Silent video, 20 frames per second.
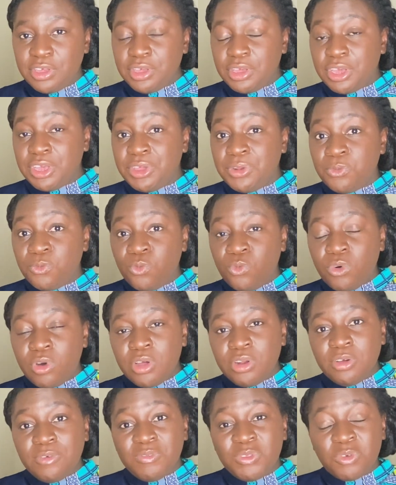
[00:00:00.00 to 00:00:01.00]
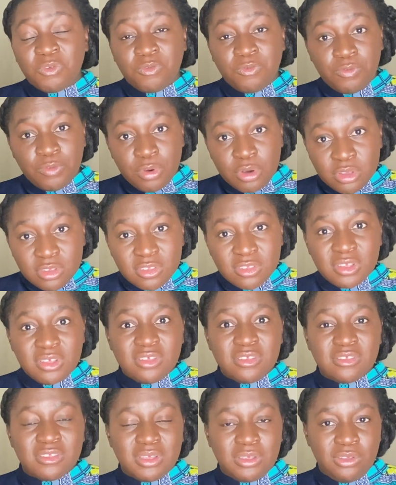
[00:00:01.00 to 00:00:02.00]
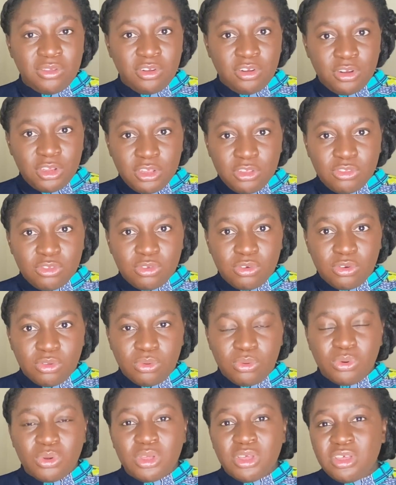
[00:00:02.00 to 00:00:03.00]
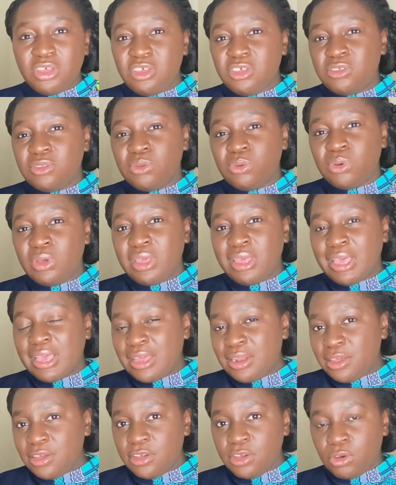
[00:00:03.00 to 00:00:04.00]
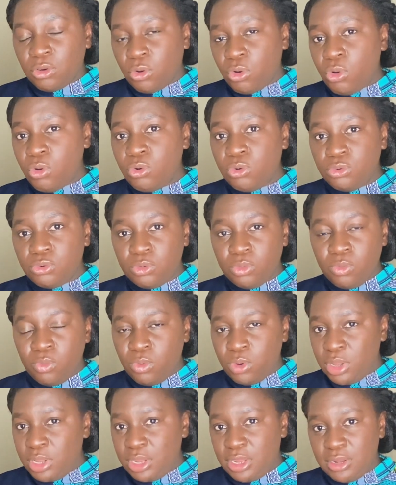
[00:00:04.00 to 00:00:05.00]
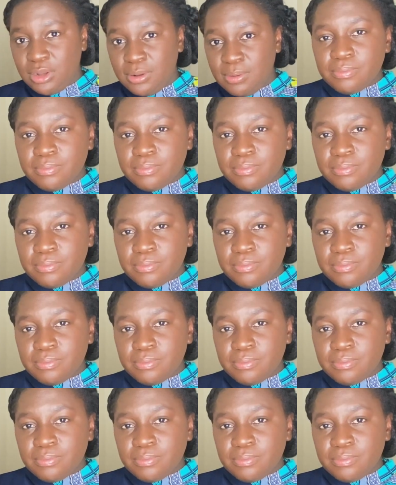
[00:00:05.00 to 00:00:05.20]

And one of the first things that you need to do is to get a cold wallet.